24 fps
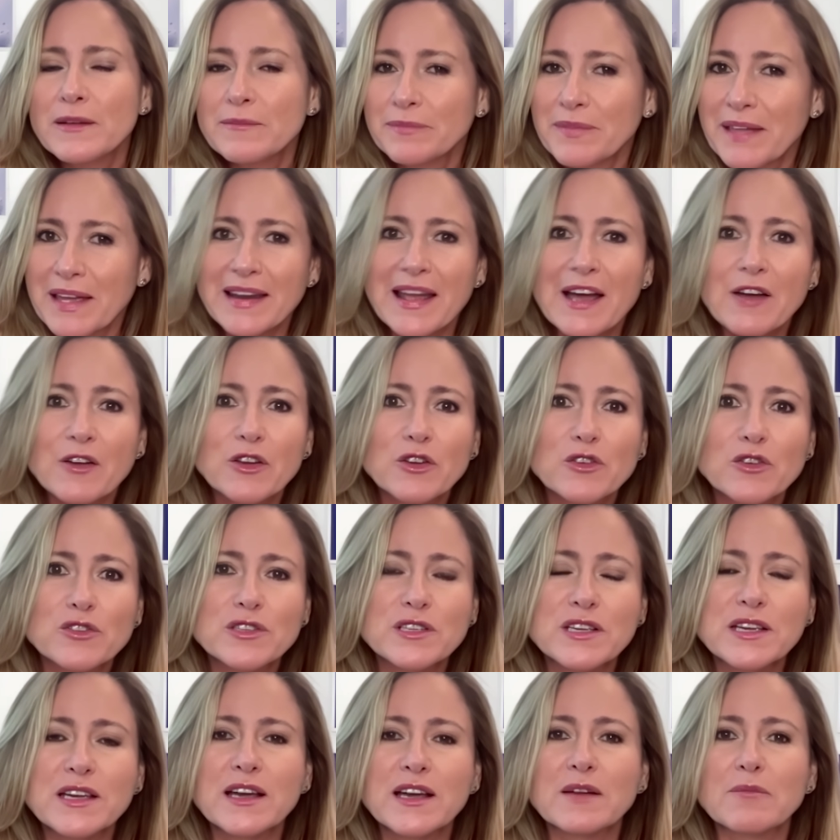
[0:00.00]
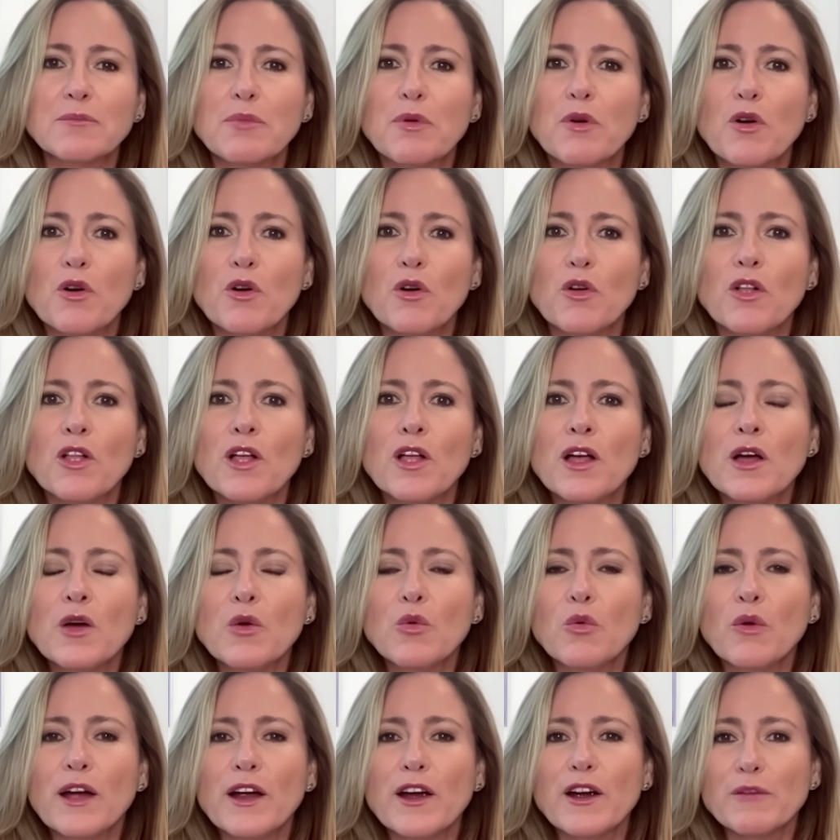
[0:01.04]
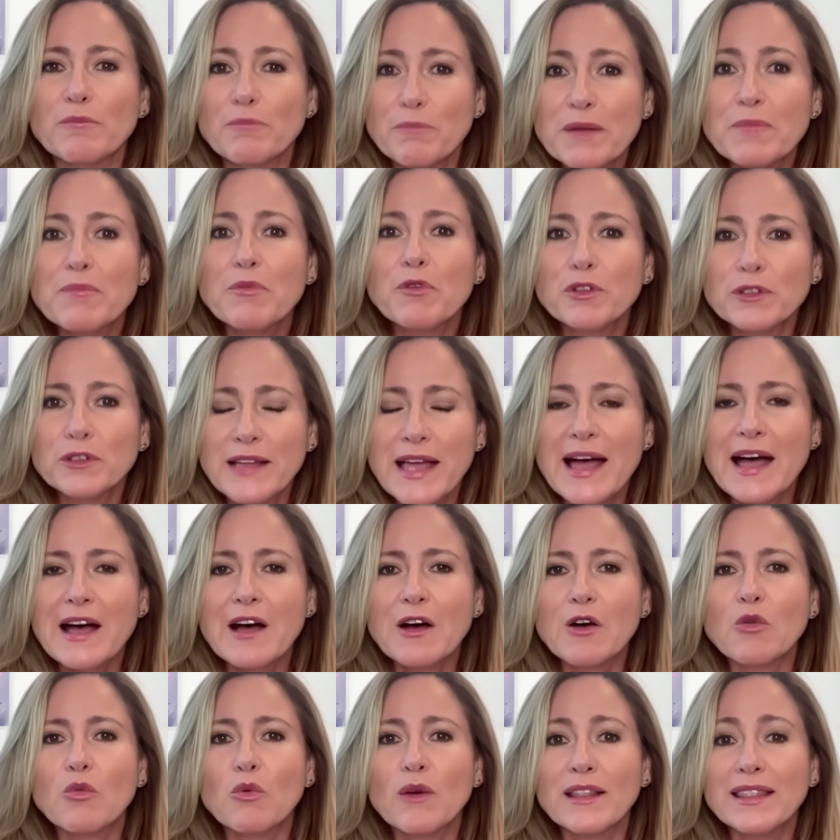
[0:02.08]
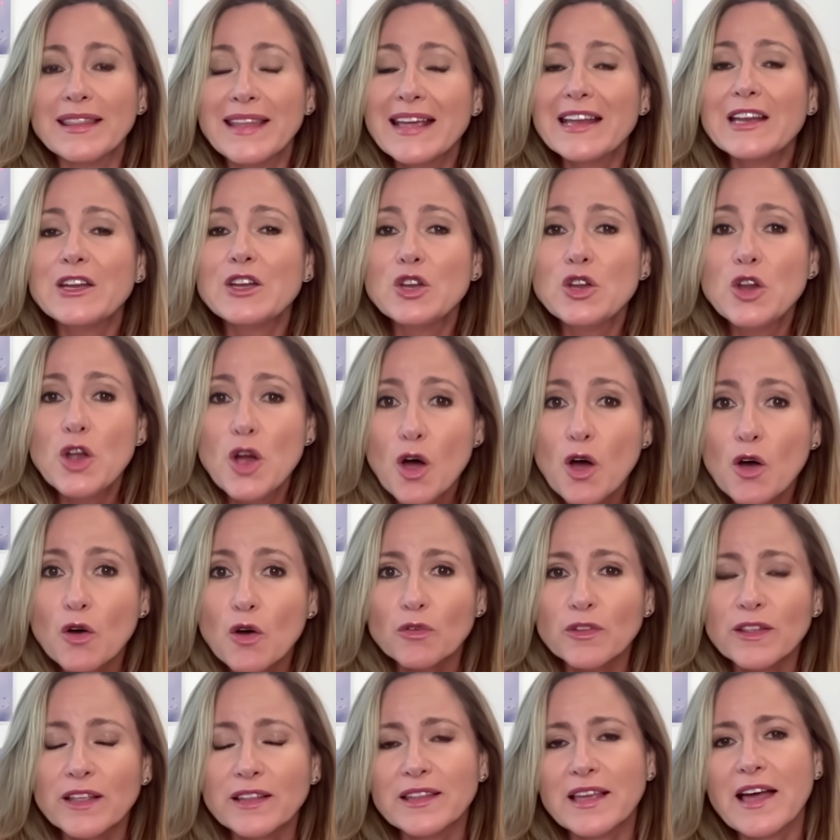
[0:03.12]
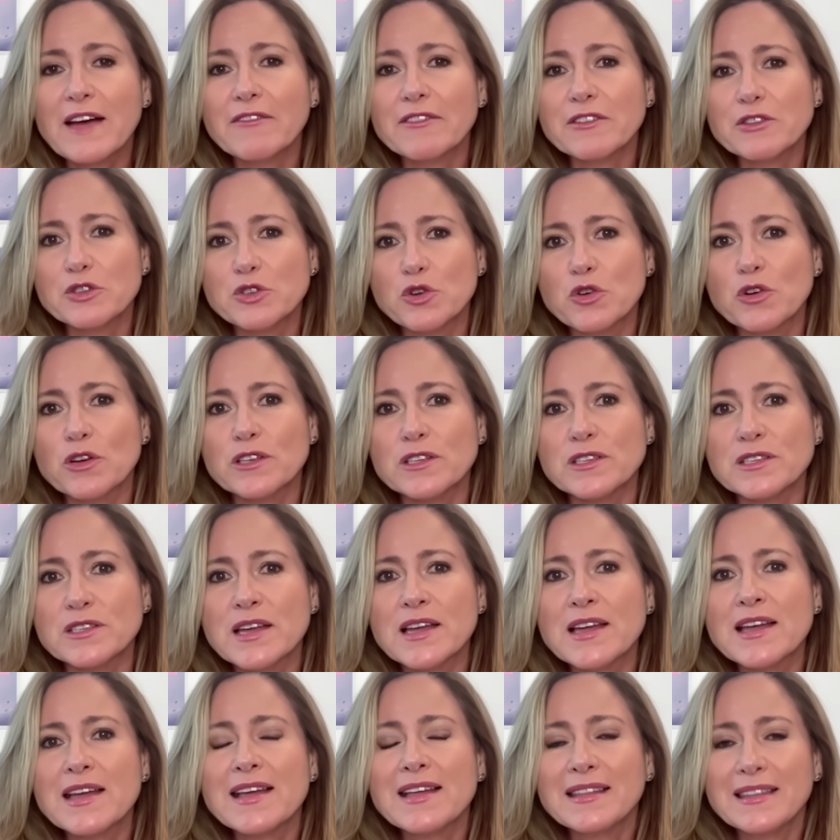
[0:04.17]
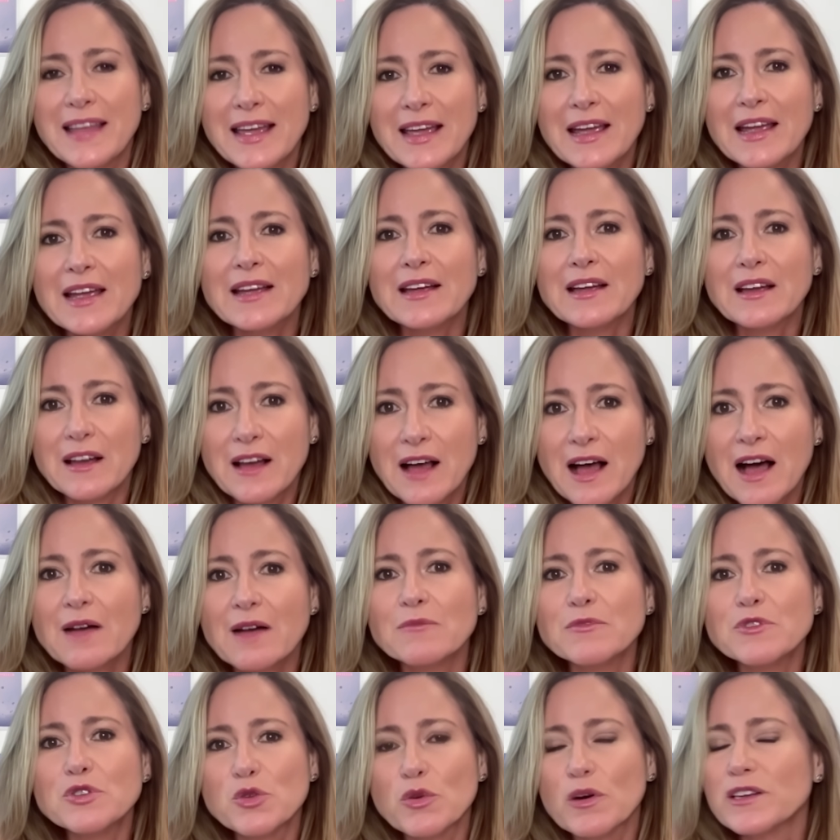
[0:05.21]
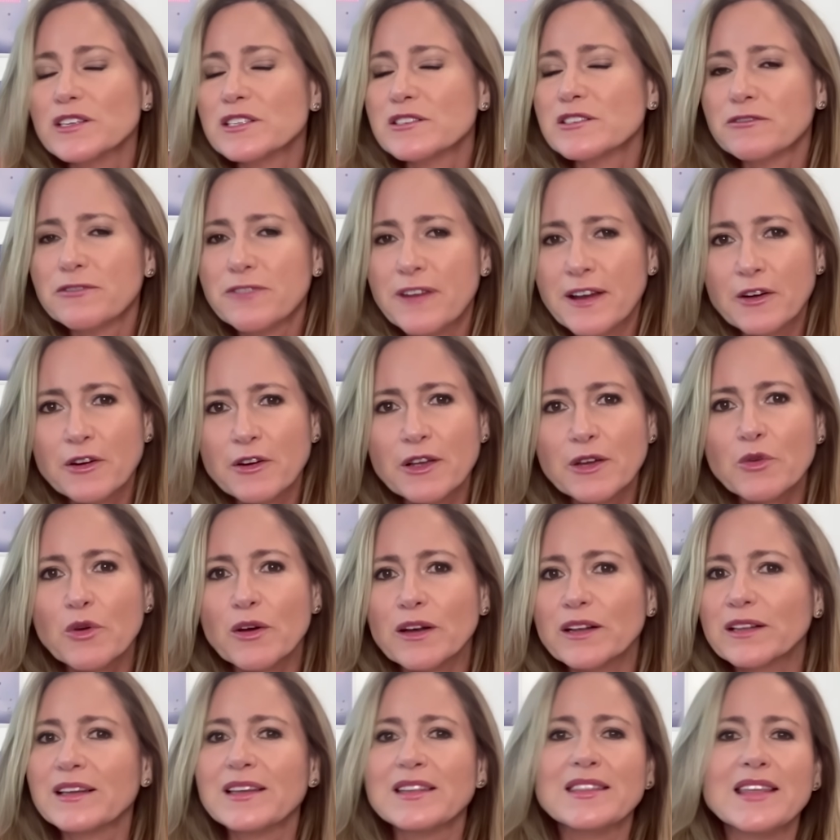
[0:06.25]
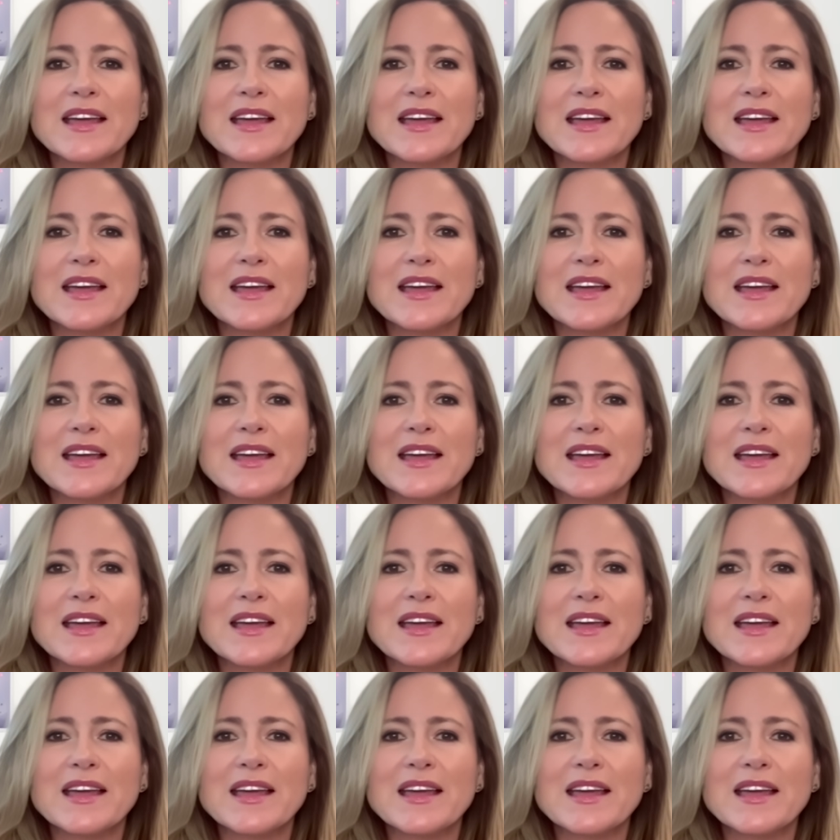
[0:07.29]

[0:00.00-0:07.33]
And now you're seeing a poll where people now, when they know that they have a choice, they come to us very quickly.